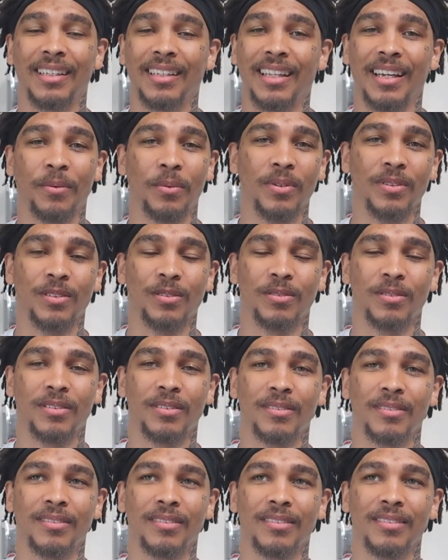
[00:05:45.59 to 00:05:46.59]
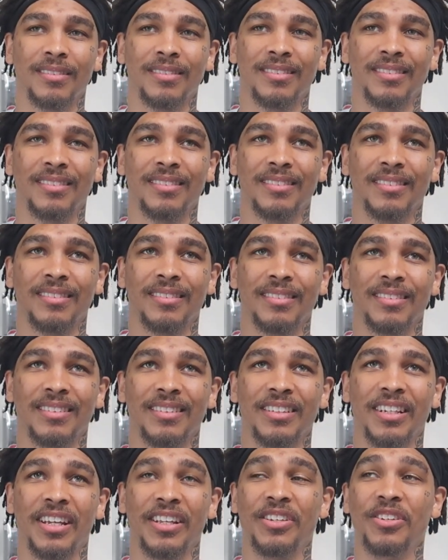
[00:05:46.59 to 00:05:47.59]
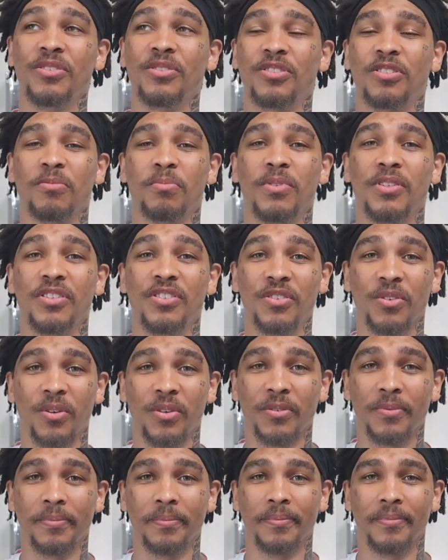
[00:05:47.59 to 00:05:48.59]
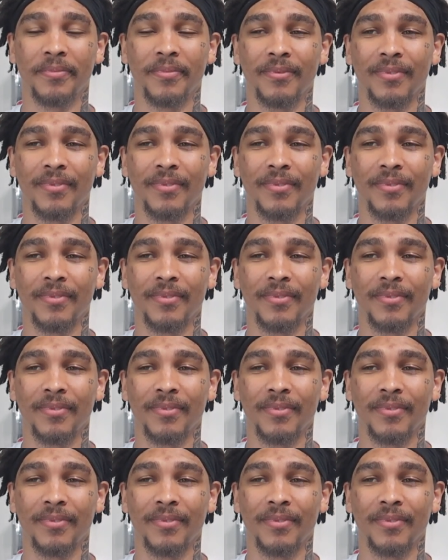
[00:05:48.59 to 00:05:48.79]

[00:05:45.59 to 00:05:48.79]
one's, it used to be Jordan.